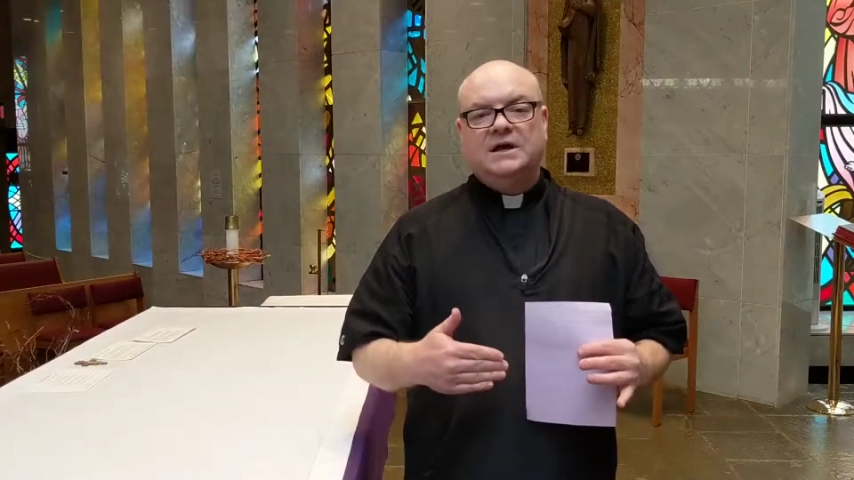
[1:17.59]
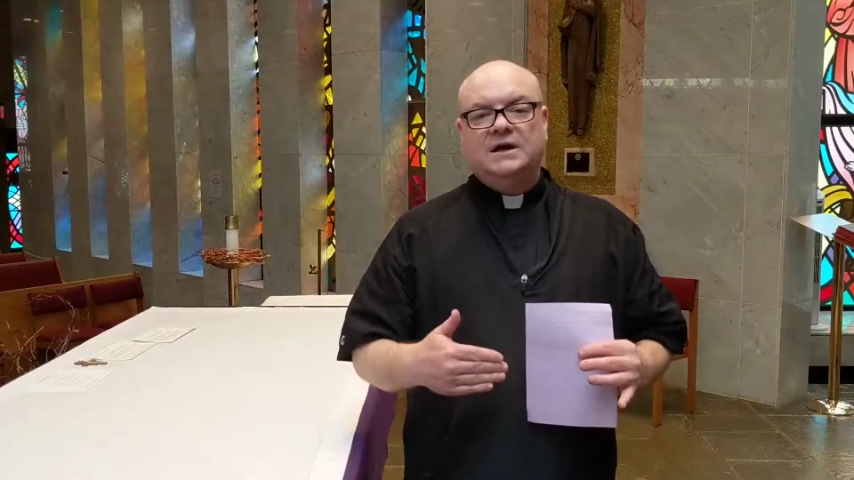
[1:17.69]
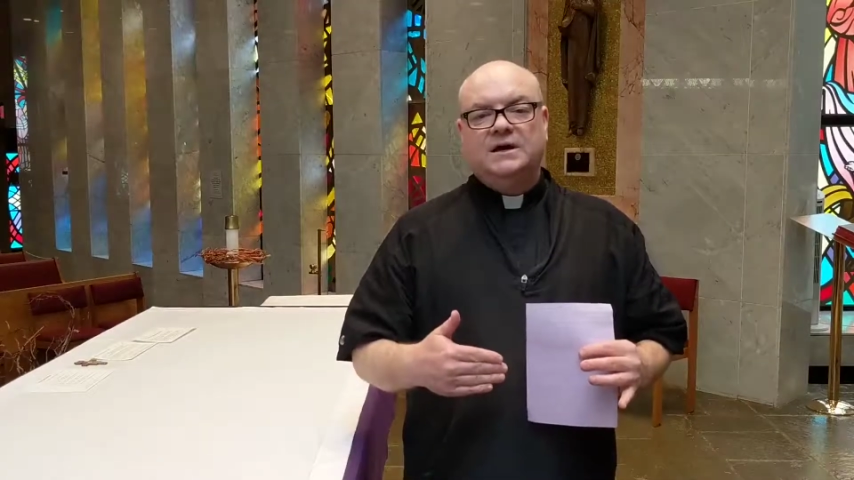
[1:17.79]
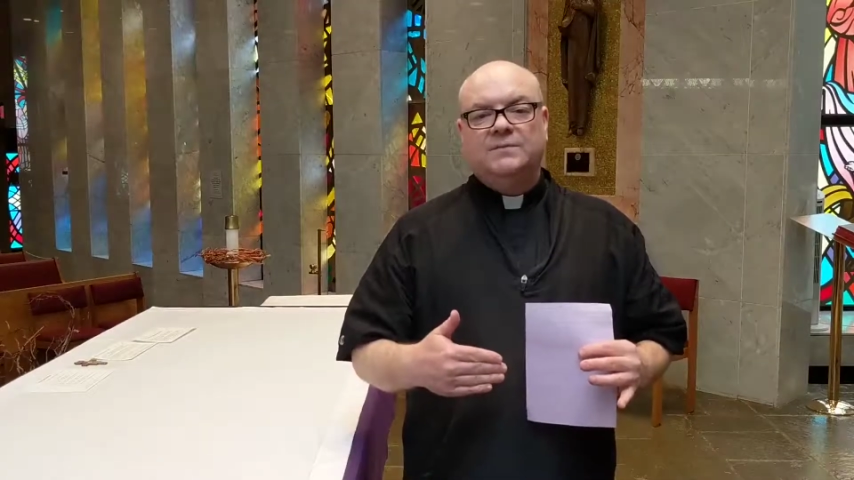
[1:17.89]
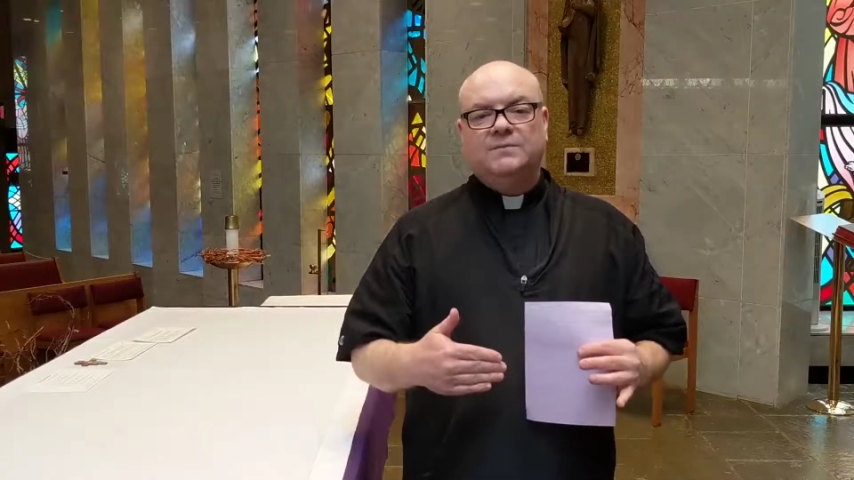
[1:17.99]

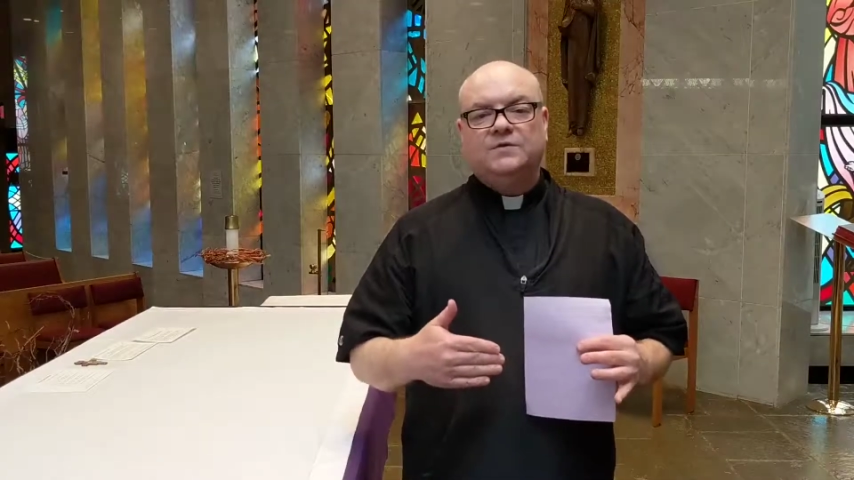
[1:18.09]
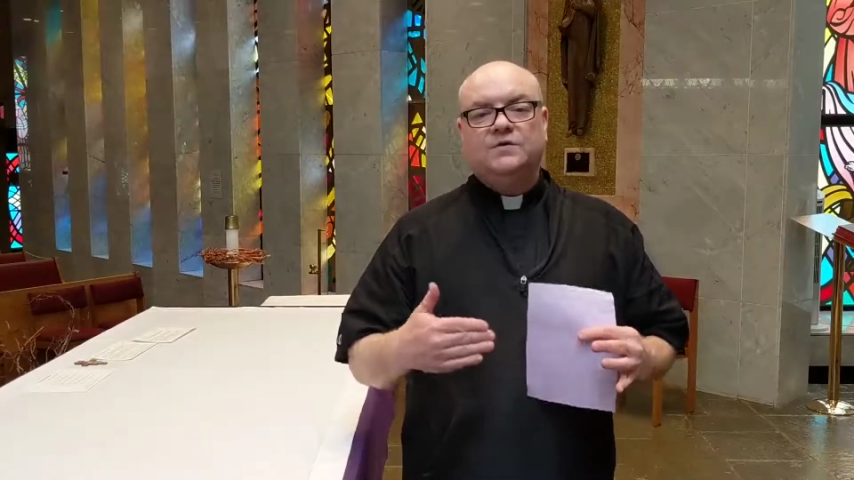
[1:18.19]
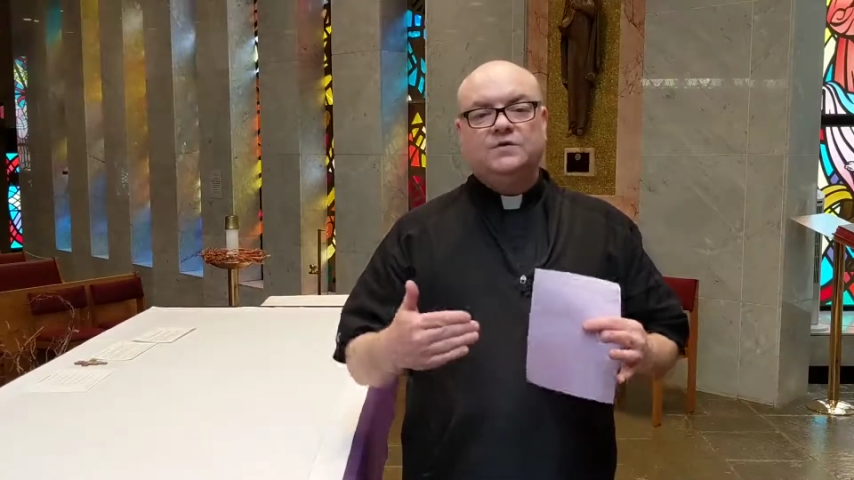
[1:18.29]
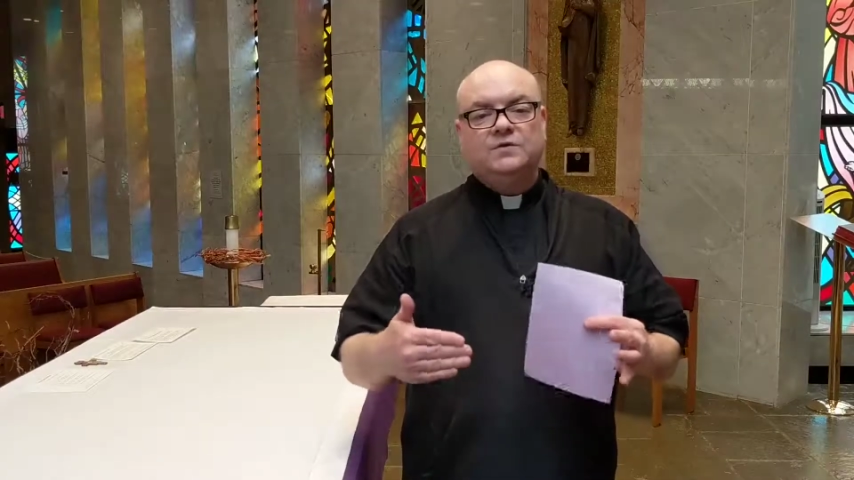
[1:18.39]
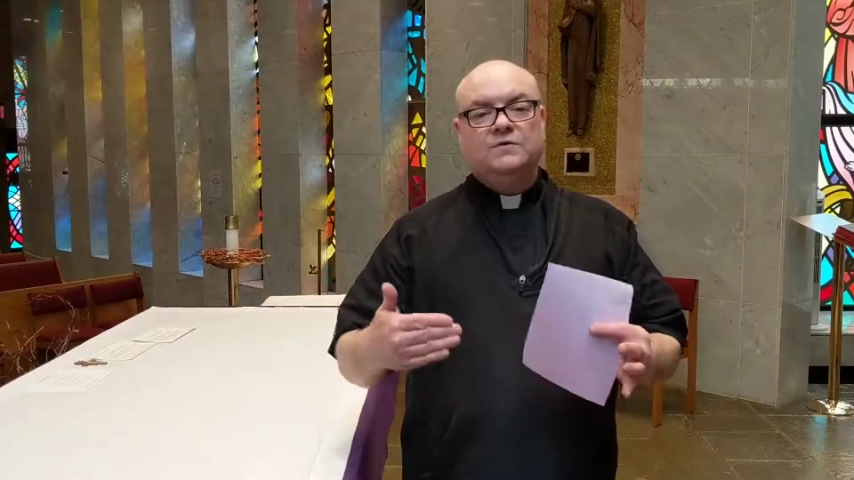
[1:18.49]
um,
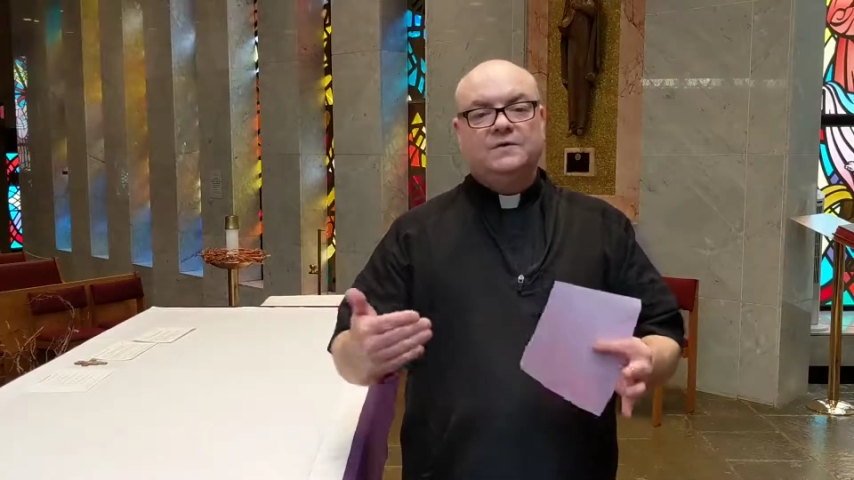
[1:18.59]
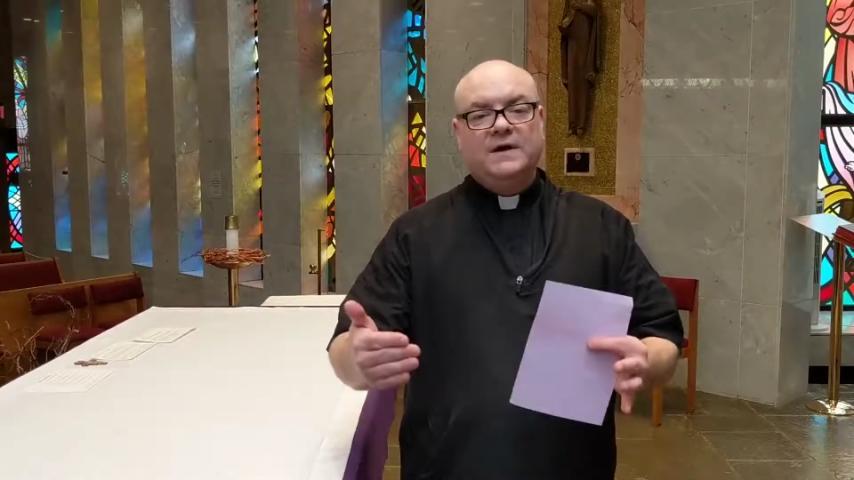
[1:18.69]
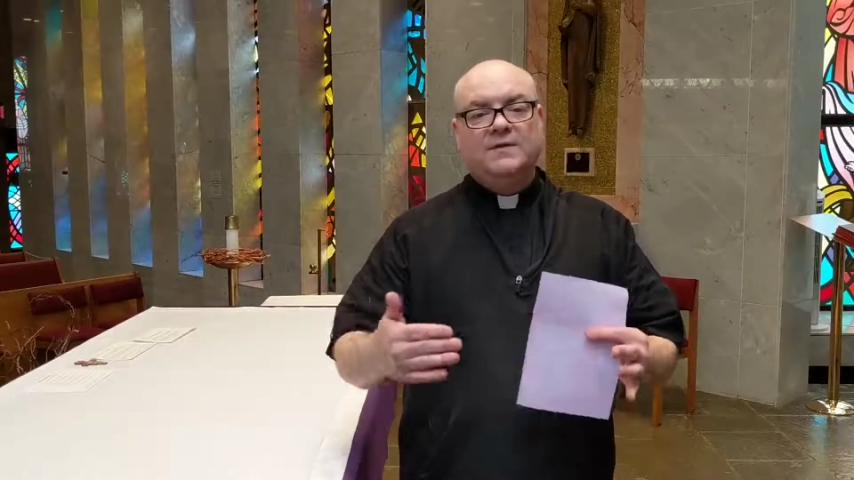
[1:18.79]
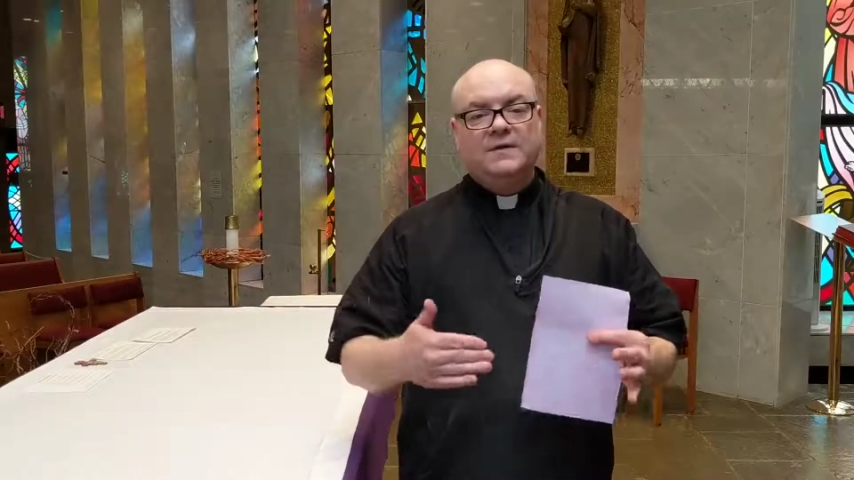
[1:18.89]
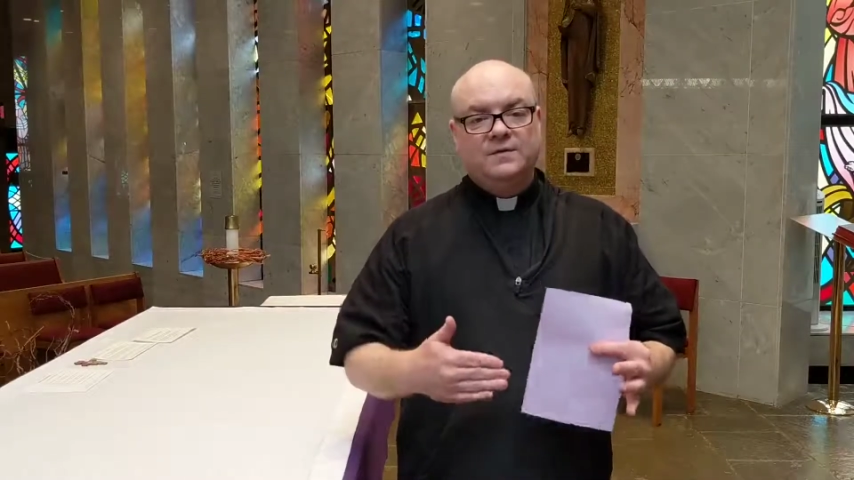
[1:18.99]
to the Father.